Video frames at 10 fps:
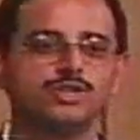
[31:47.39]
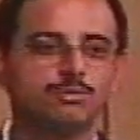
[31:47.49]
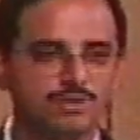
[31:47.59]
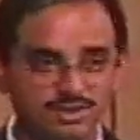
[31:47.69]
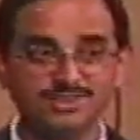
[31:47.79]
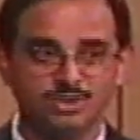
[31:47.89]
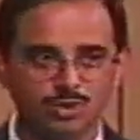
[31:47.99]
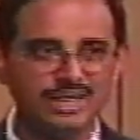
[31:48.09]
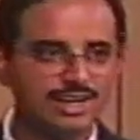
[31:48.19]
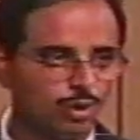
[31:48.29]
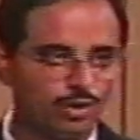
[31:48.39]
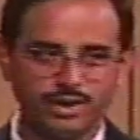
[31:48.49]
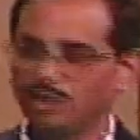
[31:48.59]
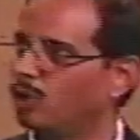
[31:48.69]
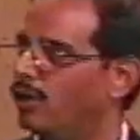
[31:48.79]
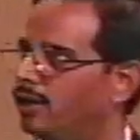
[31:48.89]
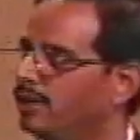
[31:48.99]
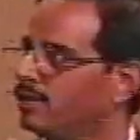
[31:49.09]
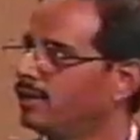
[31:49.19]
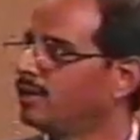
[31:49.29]
That means you yield lower and lower.
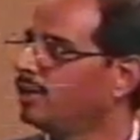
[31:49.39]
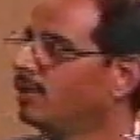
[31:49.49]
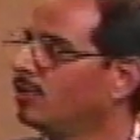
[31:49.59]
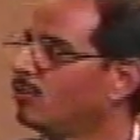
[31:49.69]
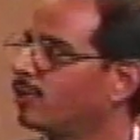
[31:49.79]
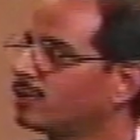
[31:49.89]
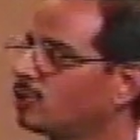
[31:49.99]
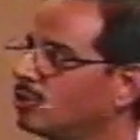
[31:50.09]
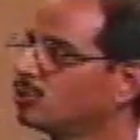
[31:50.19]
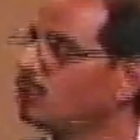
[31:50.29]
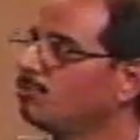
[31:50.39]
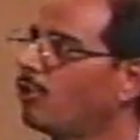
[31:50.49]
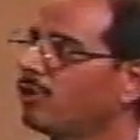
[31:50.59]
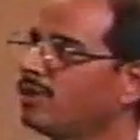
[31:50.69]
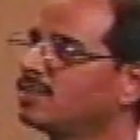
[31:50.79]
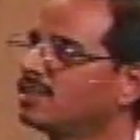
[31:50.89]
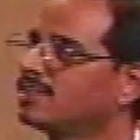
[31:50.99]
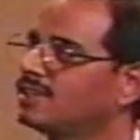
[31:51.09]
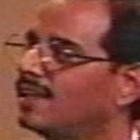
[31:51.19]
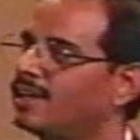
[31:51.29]
What is also important is
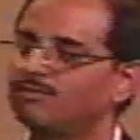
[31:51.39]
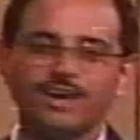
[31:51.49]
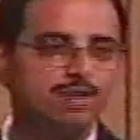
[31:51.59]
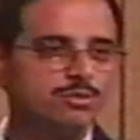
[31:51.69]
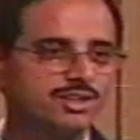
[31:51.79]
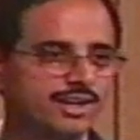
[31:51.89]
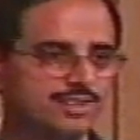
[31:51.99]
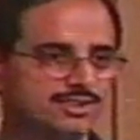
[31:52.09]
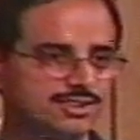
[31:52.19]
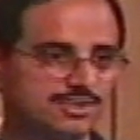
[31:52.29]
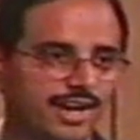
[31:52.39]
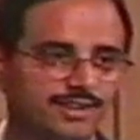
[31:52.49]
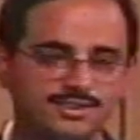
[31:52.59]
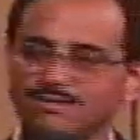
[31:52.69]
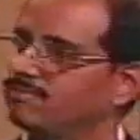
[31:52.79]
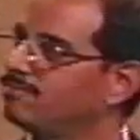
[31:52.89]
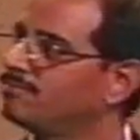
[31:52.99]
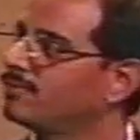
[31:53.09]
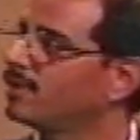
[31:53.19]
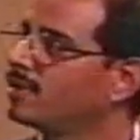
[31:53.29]
it's in the environment that it's at.
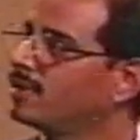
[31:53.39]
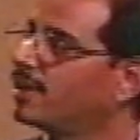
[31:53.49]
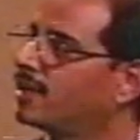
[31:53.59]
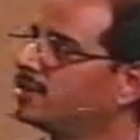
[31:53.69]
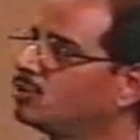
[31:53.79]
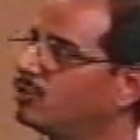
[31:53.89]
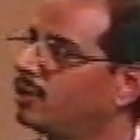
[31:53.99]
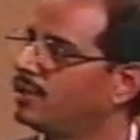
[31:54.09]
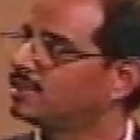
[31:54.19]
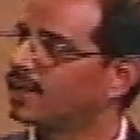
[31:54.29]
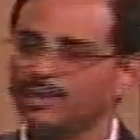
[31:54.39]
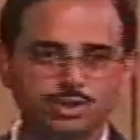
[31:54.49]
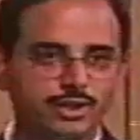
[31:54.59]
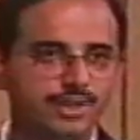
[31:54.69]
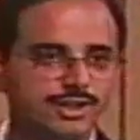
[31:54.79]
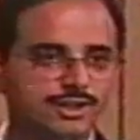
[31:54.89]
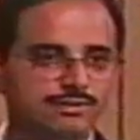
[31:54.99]
That is it isolated?